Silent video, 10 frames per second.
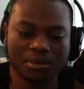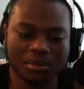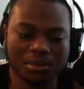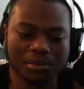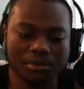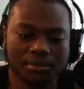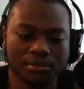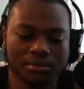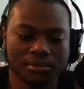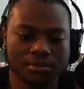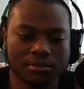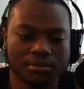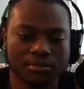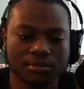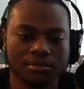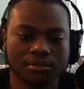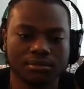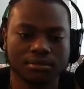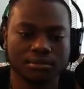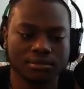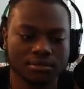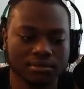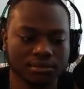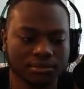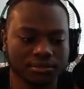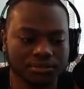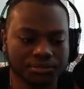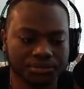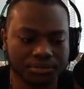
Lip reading: [no speech]